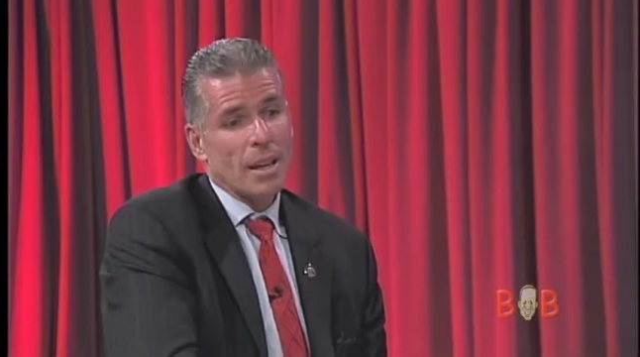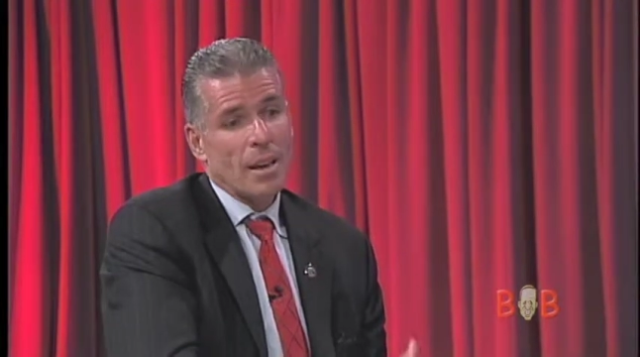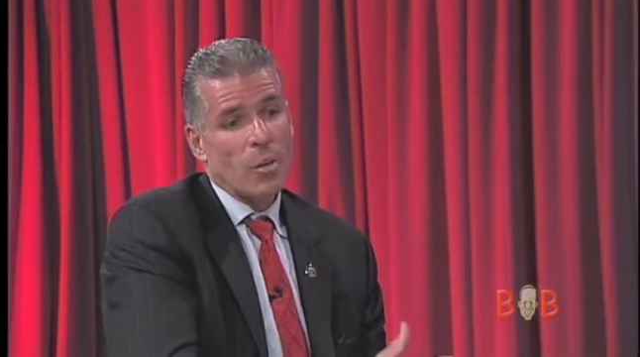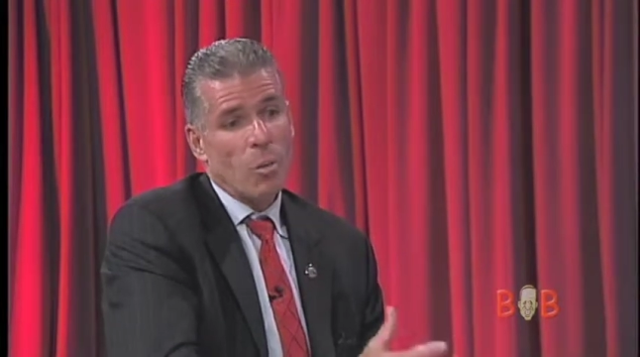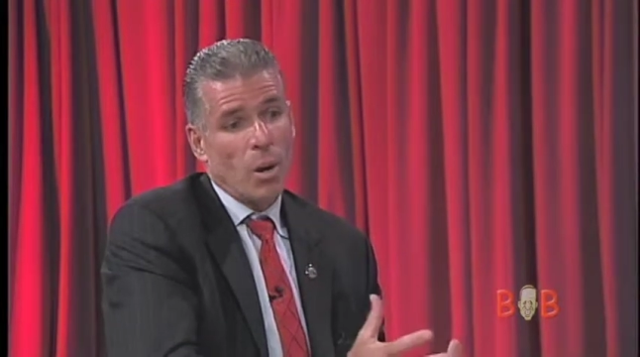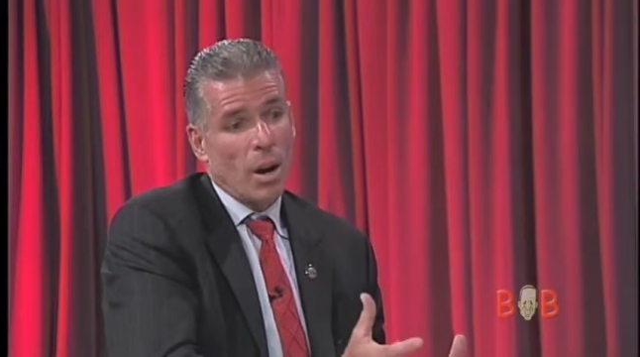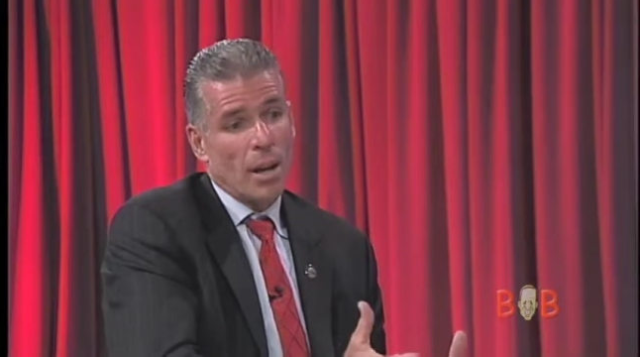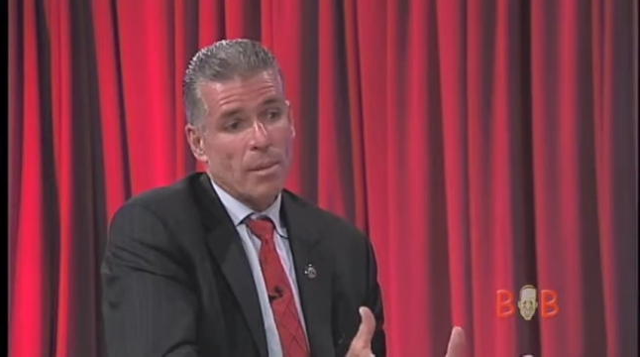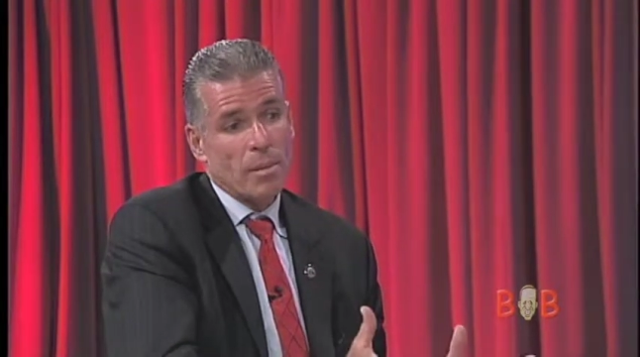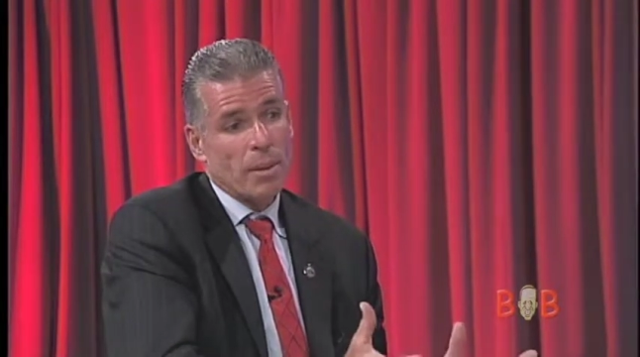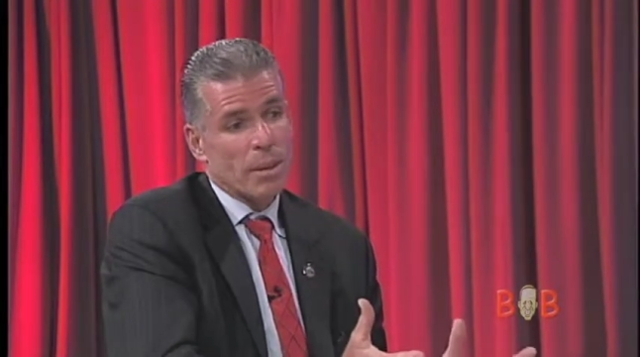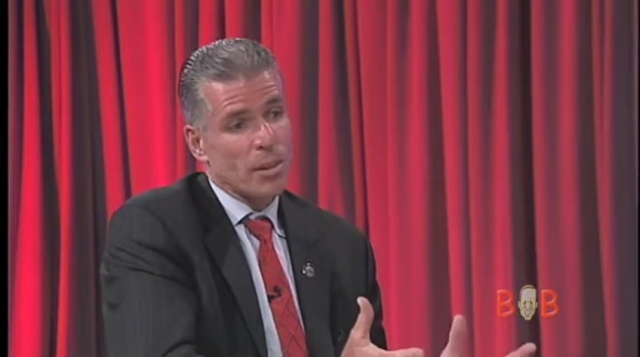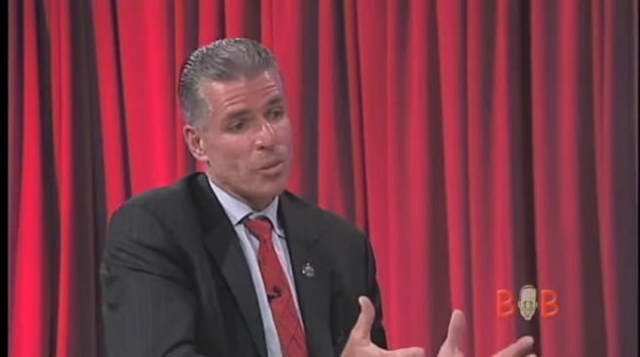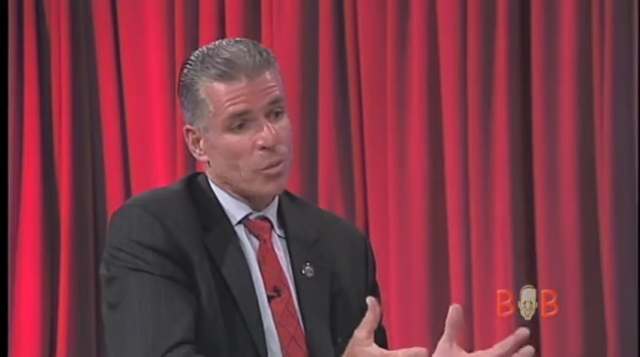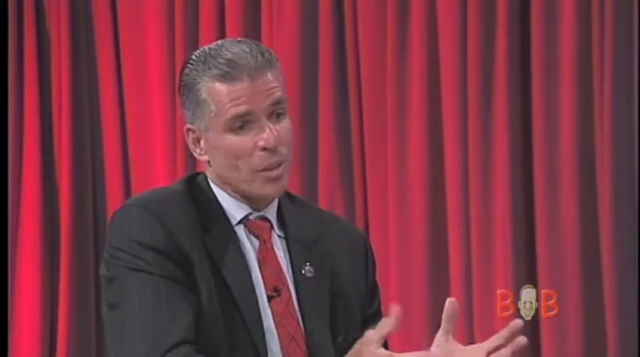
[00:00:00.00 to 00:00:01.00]
Why?
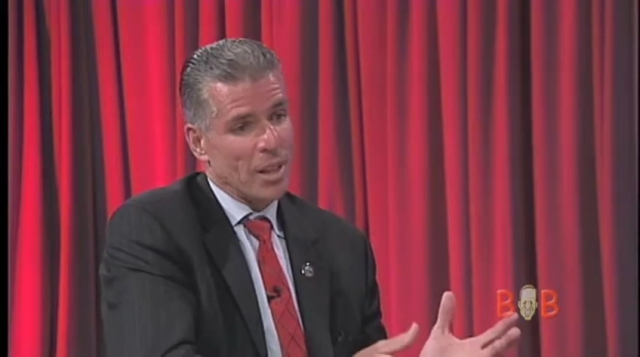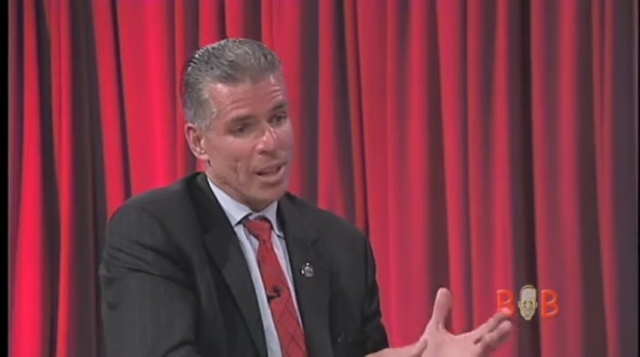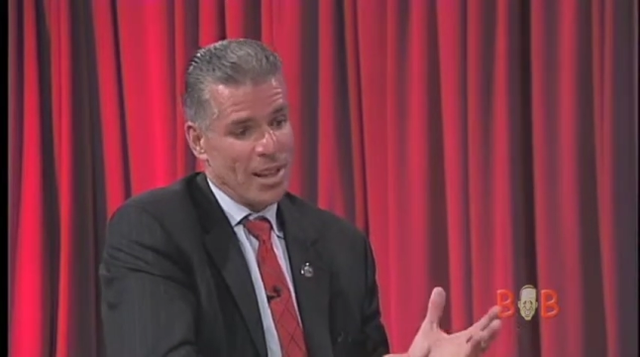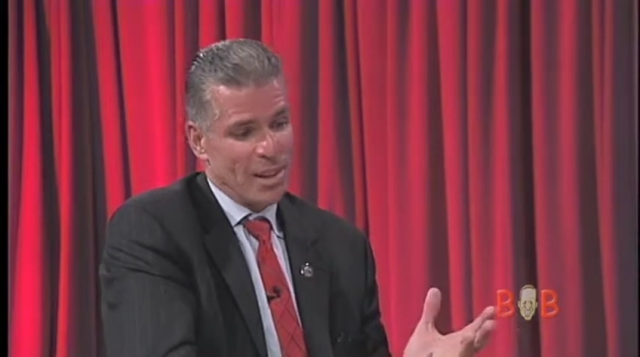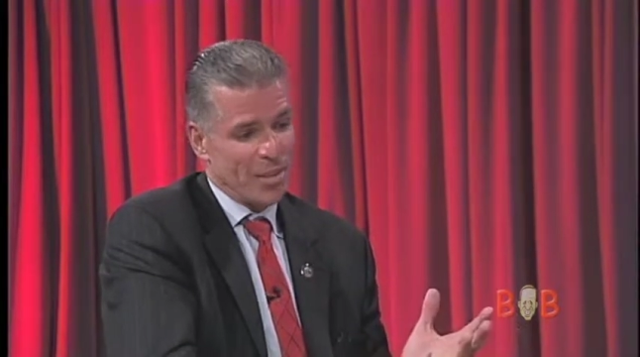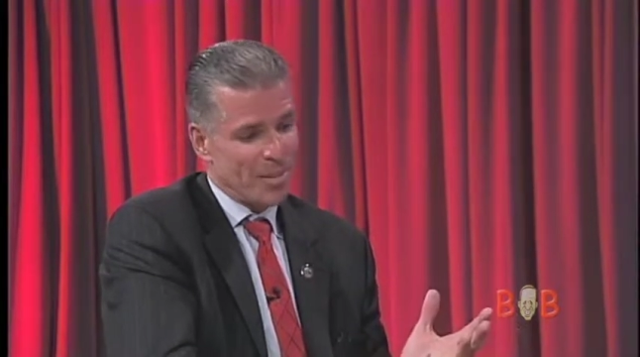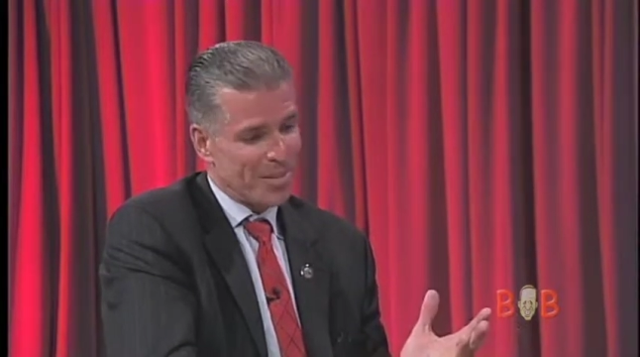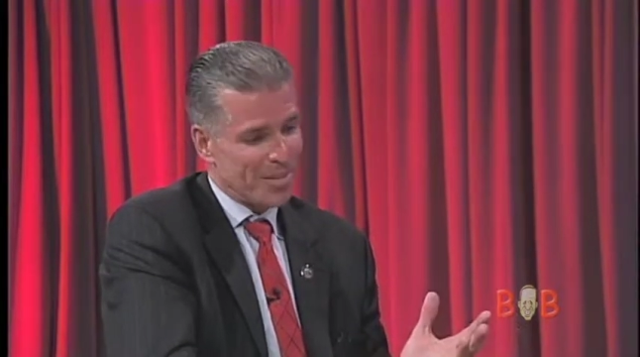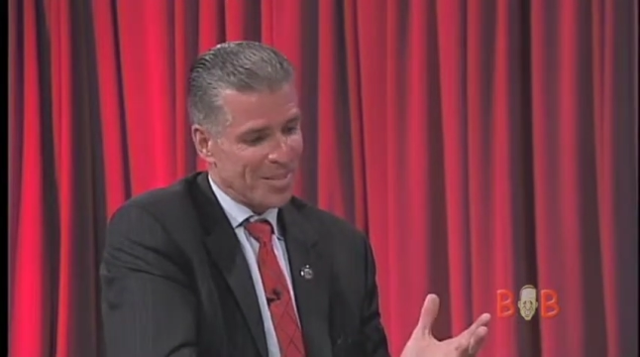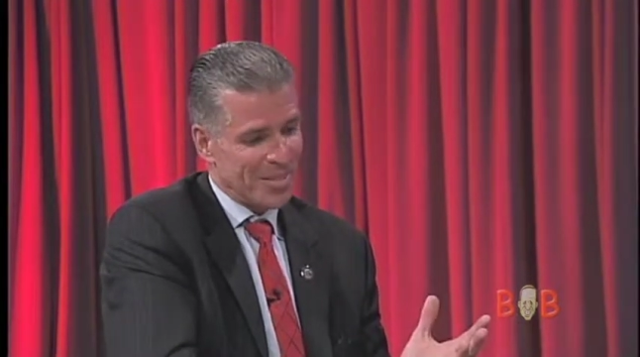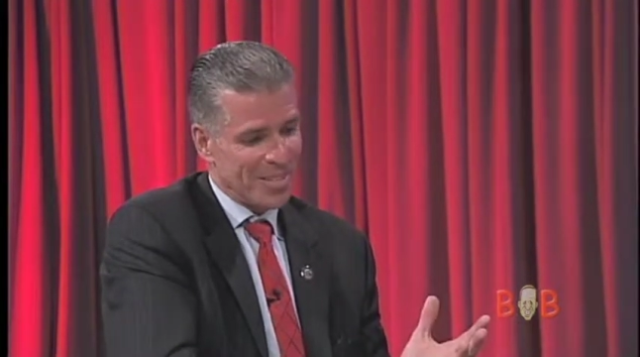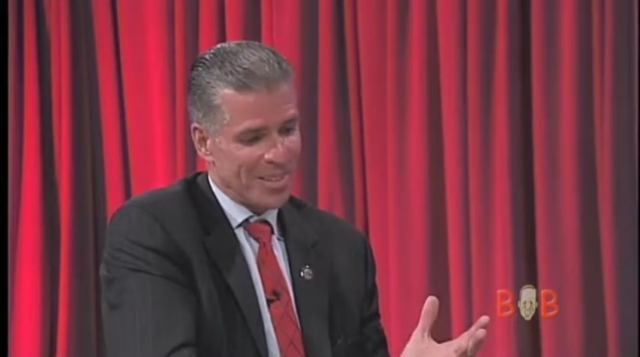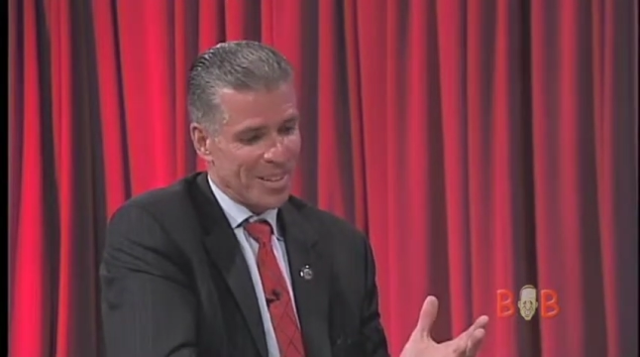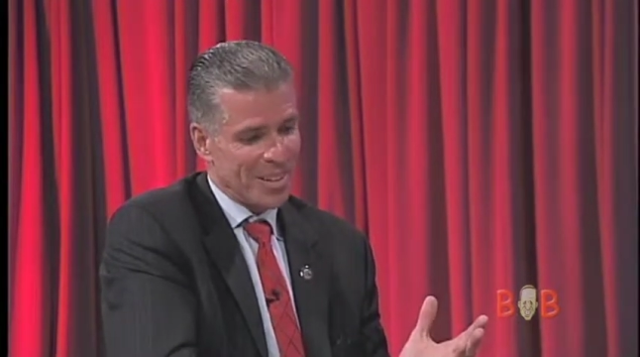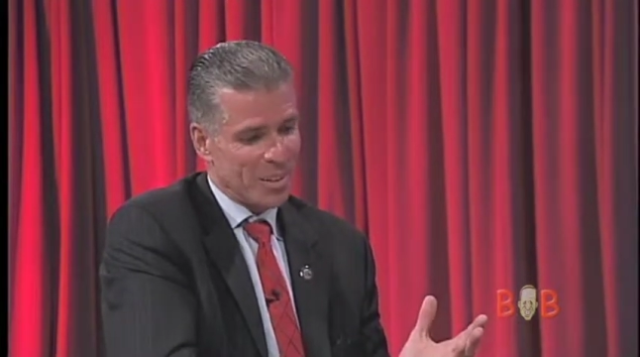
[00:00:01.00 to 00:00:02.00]
Because we have,
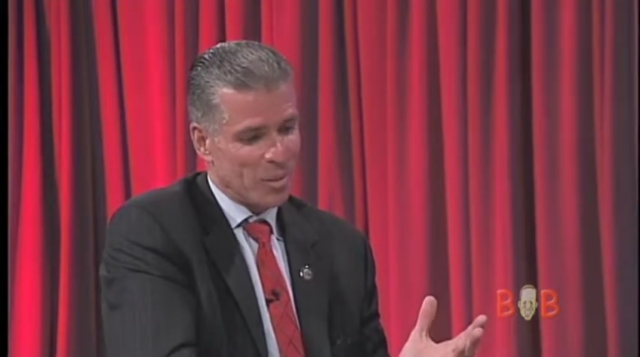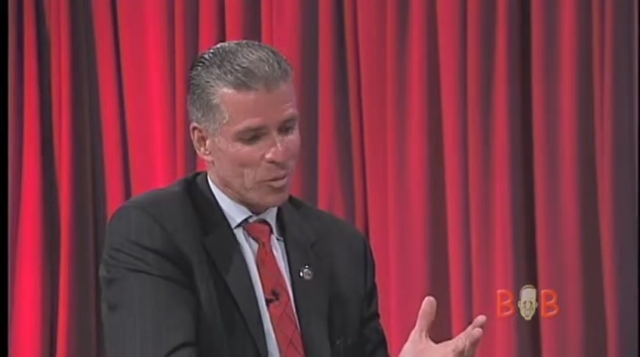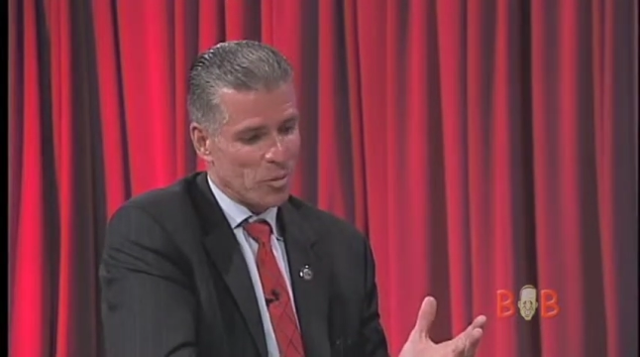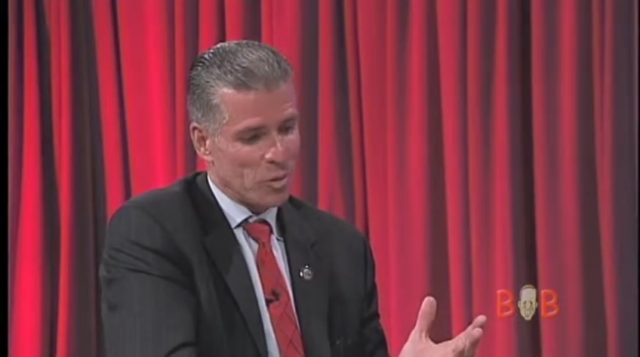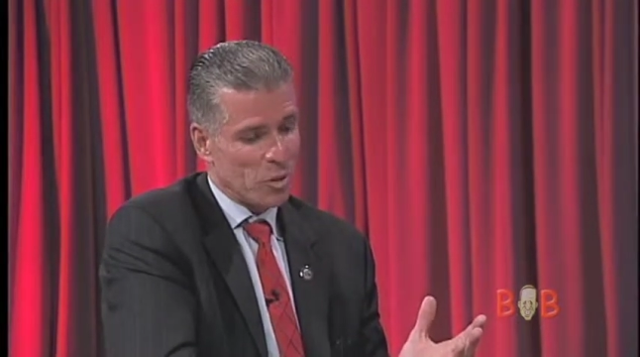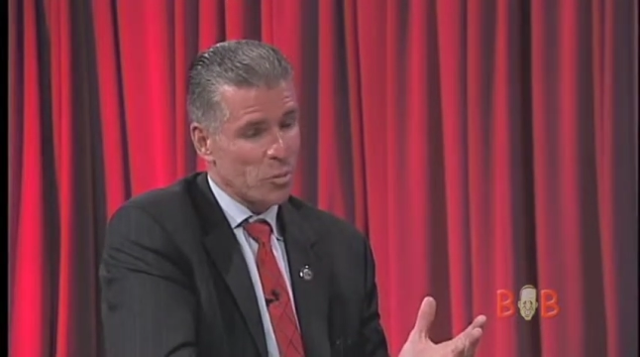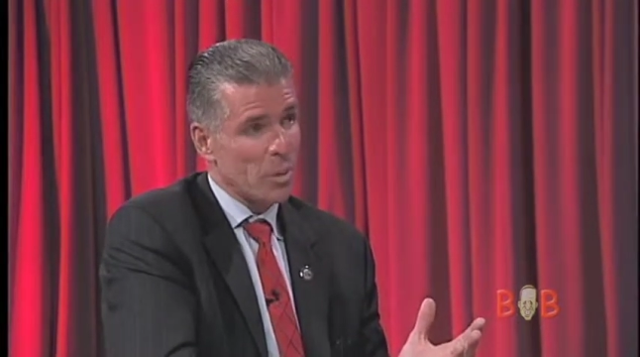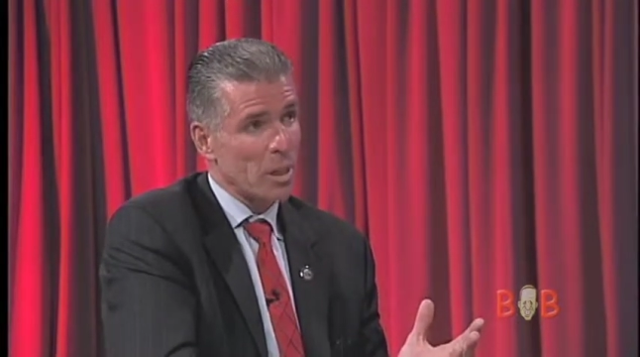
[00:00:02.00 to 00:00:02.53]
too